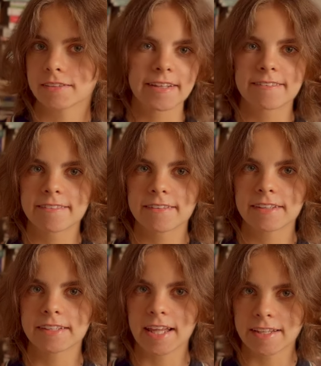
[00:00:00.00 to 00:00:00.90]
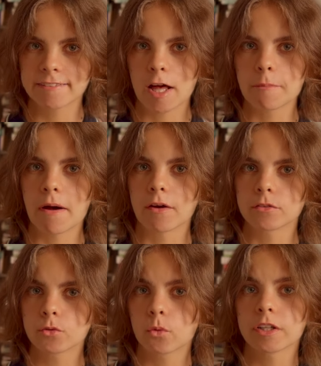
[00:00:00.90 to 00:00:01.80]
It's less
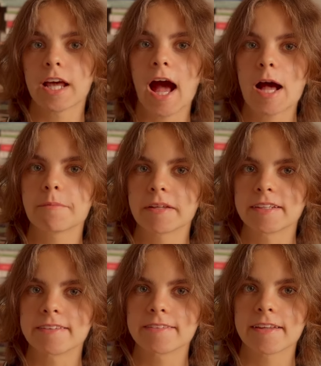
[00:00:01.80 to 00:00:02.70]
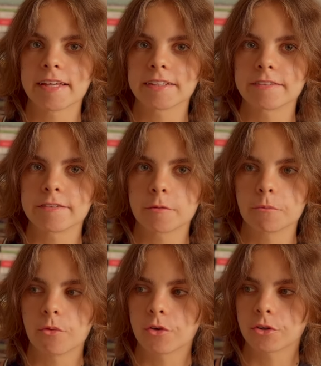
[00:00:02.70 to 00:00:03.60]
about what happens and
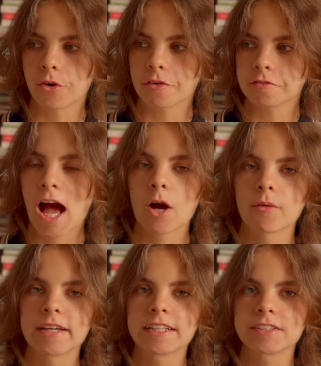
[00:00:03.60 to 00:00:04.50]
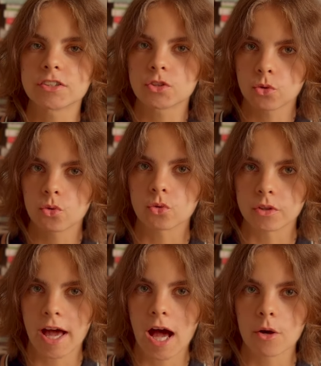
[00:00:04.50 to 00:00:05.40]
more of how it is told,
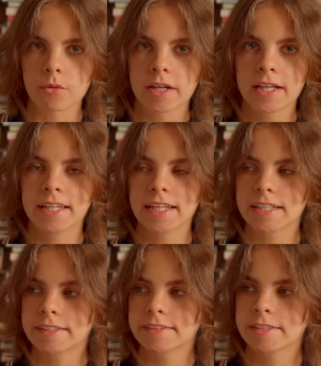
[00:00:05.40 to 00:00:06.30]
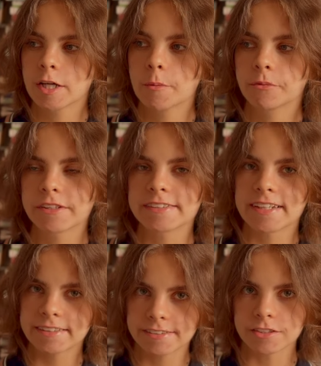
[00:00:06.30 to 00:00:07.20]
how it is
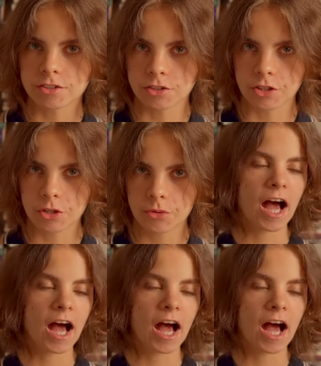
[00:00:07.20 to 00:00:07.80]
presented to you,